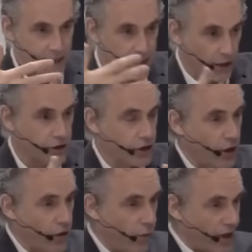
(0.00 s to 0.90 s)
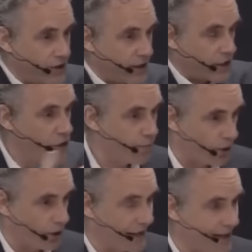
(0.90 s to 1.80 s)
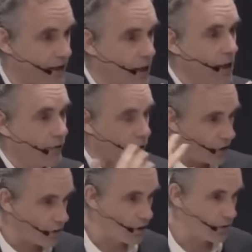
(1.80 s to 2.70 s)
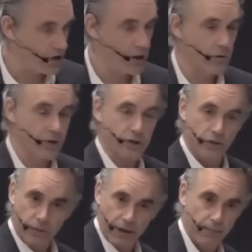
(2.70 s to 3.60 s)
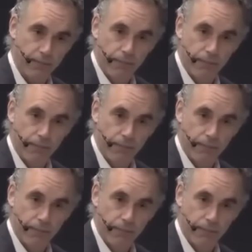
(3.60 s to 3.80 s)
culture are the ones that you pull in for your own use. So my